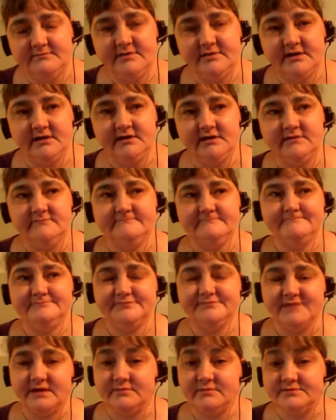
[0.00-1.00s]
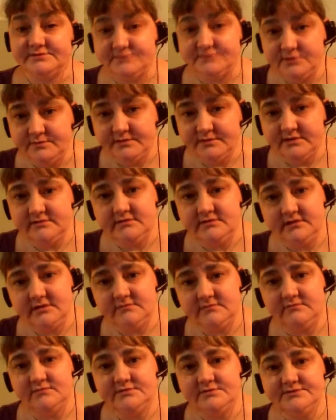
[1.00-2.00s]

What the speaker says: but I was stupid and